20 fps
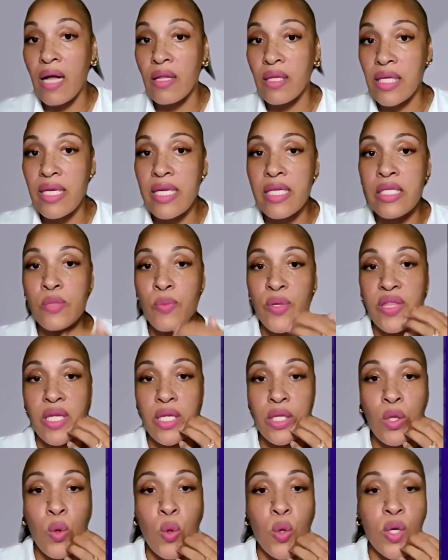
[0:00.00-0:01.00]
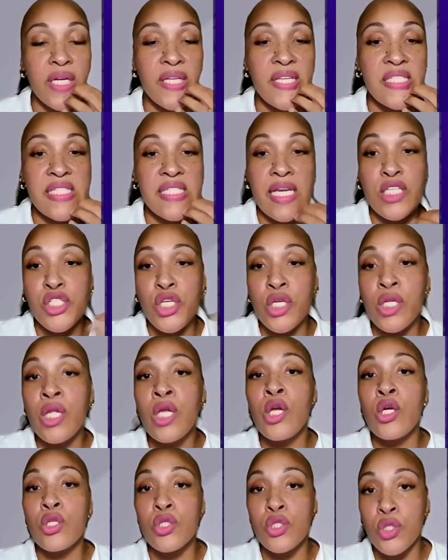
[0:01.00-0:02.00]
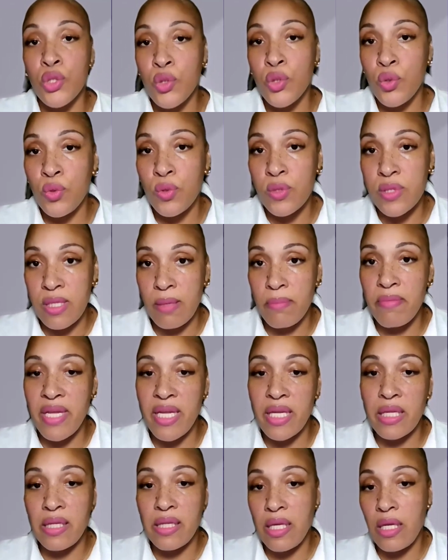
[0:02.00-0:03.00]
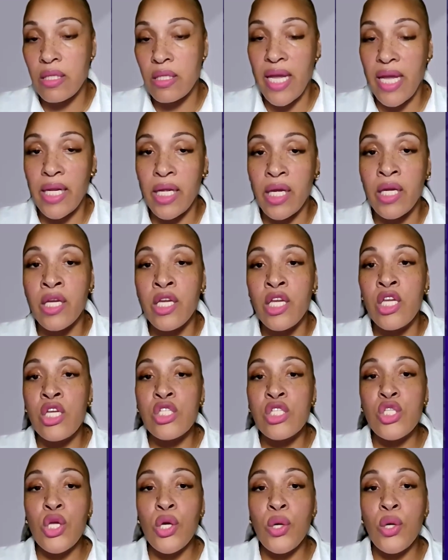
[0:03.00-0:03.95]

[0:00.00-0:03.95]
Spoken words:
colleagues within the organization to submit lead data.